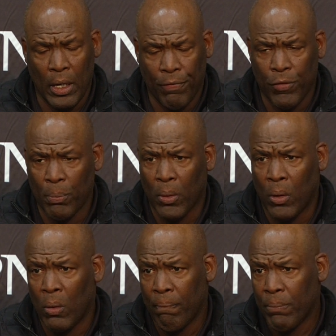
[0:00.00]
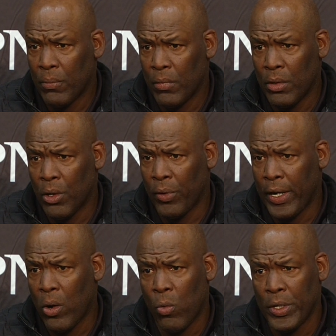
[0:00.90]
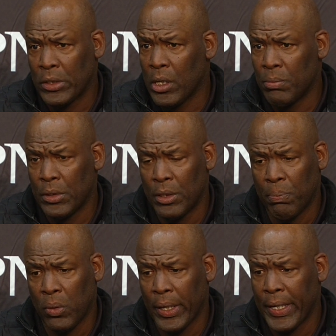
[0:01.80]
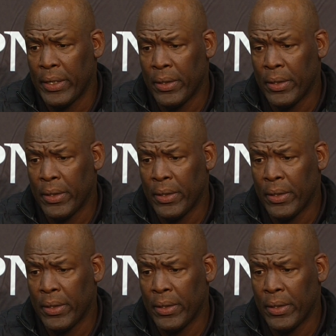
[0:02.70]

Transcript: a lot of football. You know, that always comes into play.